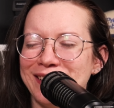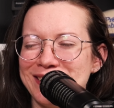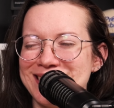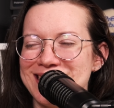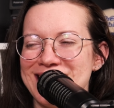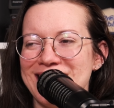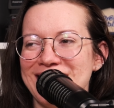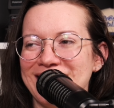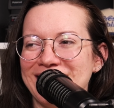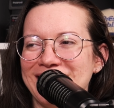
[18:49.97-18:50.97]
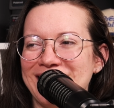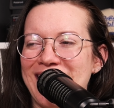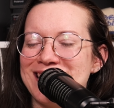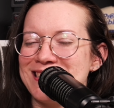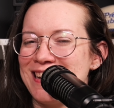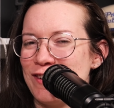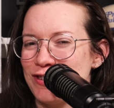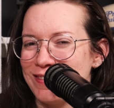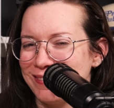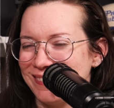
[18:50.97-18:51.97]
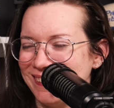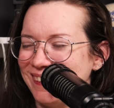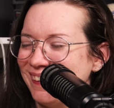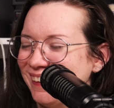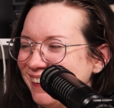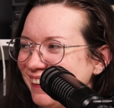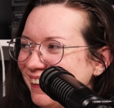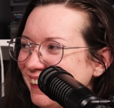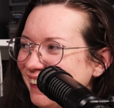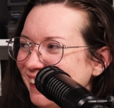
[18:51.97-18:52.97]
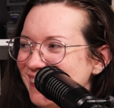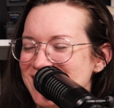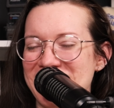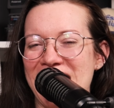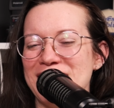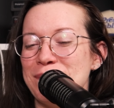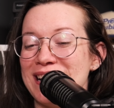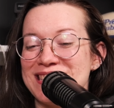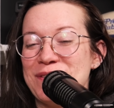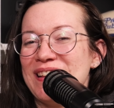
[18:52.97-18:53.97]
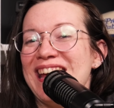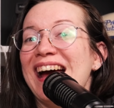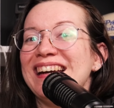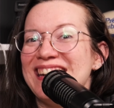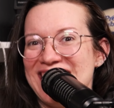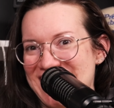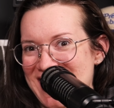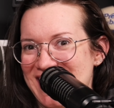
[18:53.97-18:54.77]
could see the hesitation on messing with anything